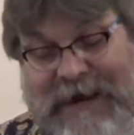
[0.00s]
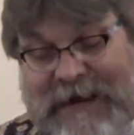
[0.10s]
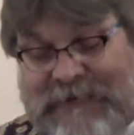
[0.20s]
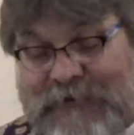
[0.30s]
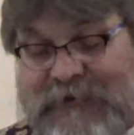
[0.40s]

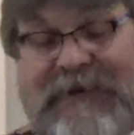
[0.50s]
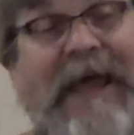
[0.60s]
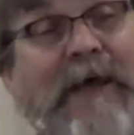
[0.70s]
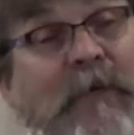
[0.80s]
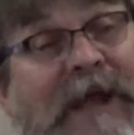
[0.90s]
And so
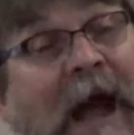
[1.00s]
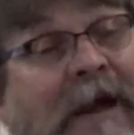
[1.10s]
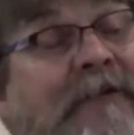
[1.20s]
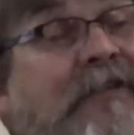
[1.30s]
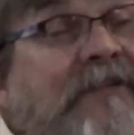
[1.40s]
today we
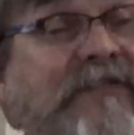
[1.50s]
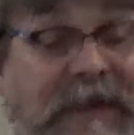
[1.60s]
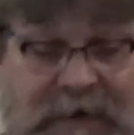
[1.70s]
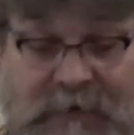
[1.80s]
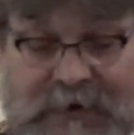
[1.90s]
honor the
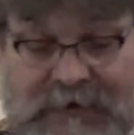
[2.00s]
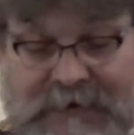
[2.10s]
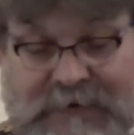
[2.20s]
sacred,